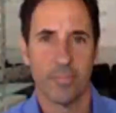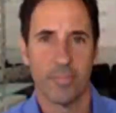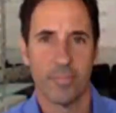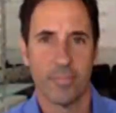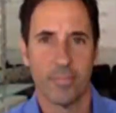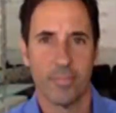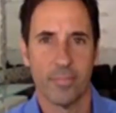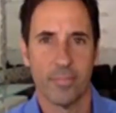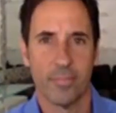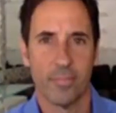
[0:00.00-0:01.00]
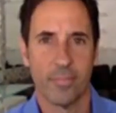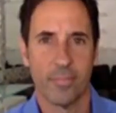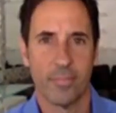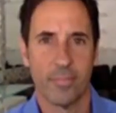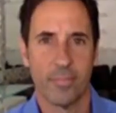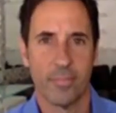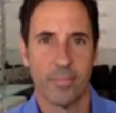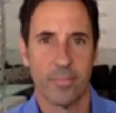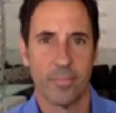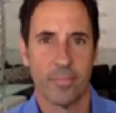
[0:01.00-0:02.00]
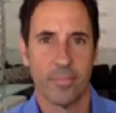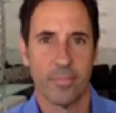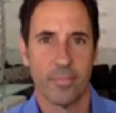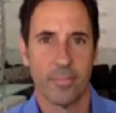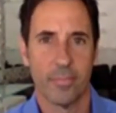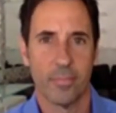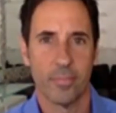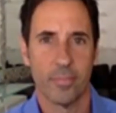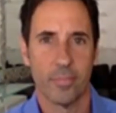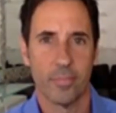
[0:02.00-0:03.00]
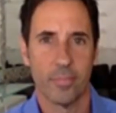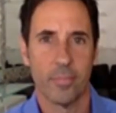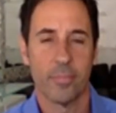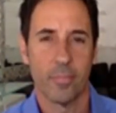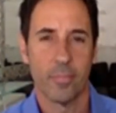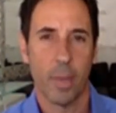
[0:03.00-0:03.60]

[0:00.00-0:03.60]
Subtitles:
This person isn't speaking.